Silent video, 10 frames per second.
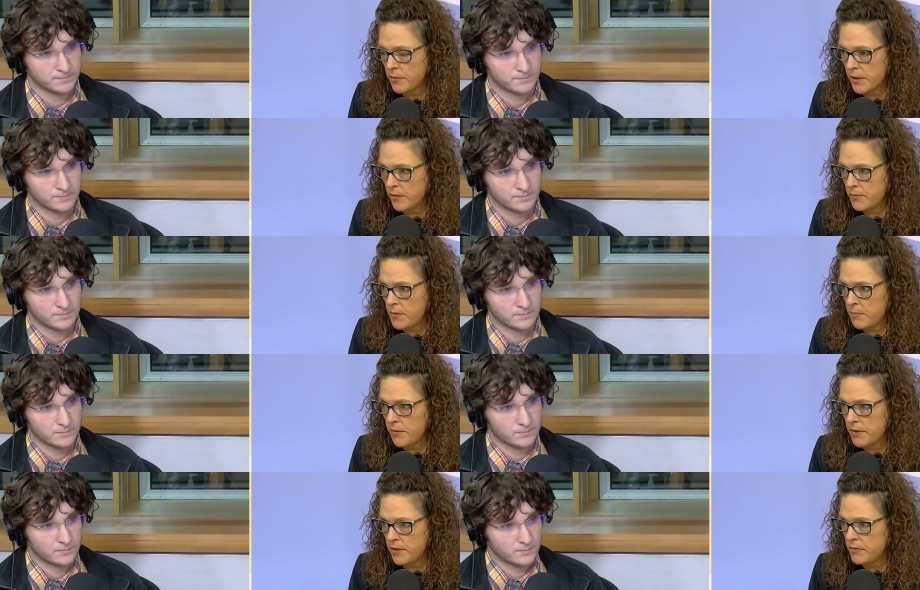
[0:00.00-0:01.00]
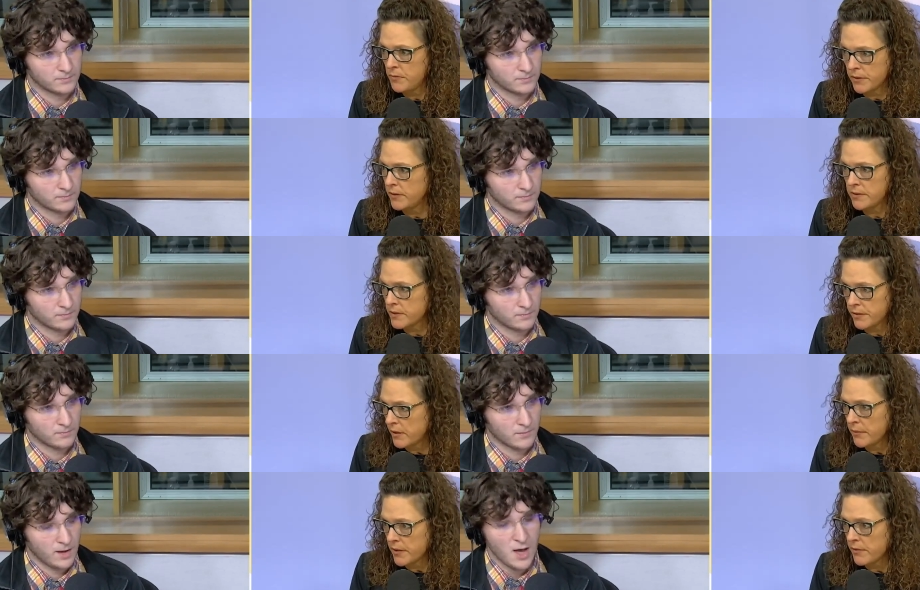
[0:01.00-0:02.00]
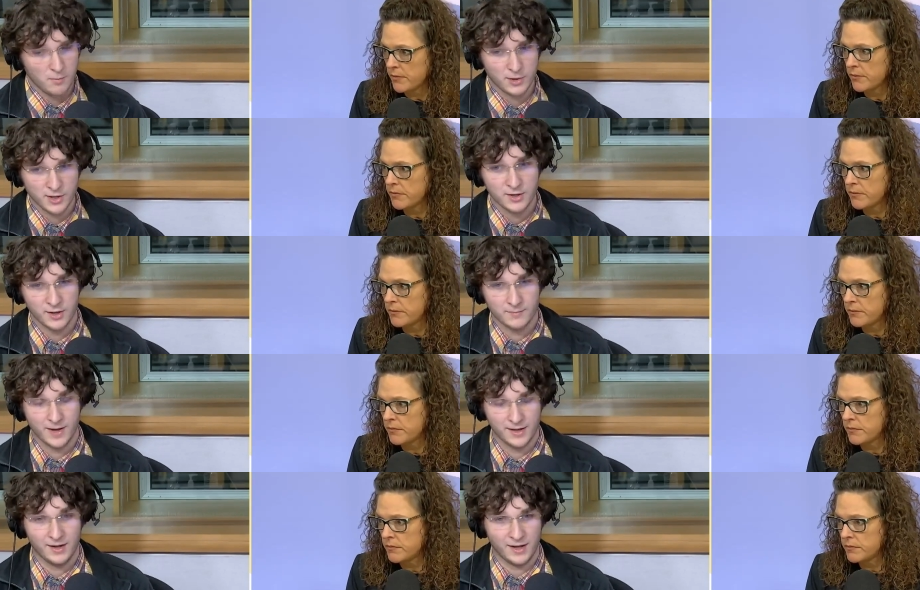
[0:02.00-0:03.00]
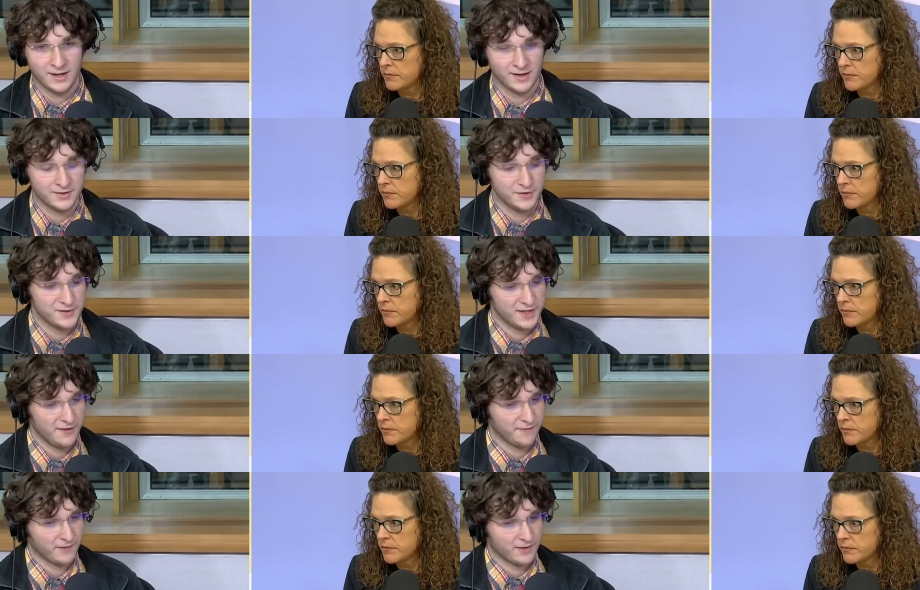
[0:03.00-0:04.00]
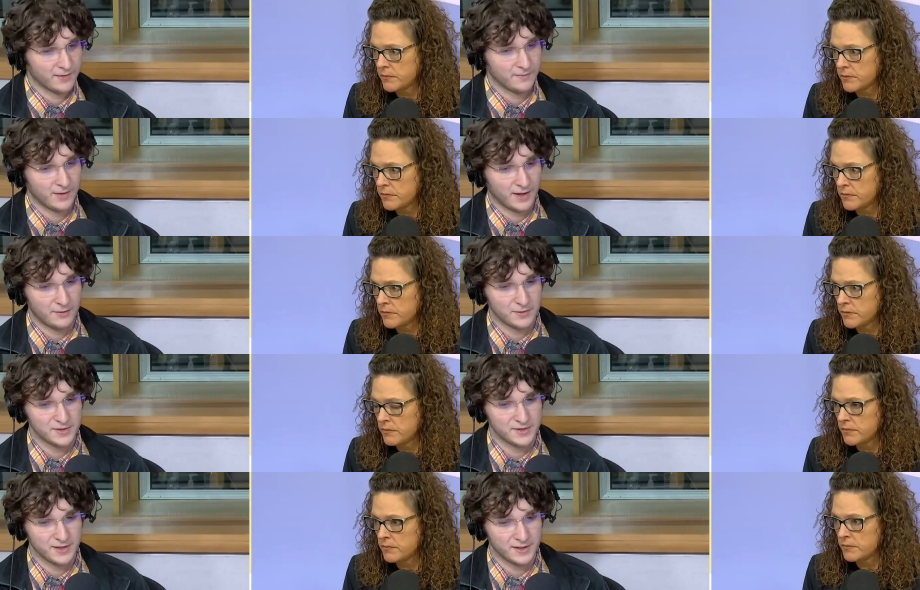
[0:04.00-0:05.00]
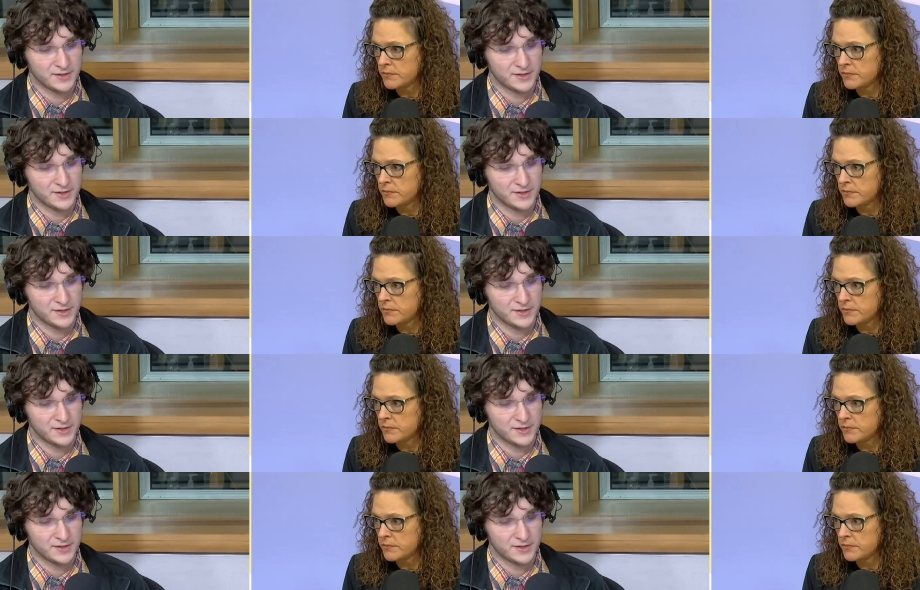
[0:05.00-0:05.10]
Speaker 1: working with people that you really disagree with?
Speaker 2: Pretty good. Um, I, I, at UCF, um, I was in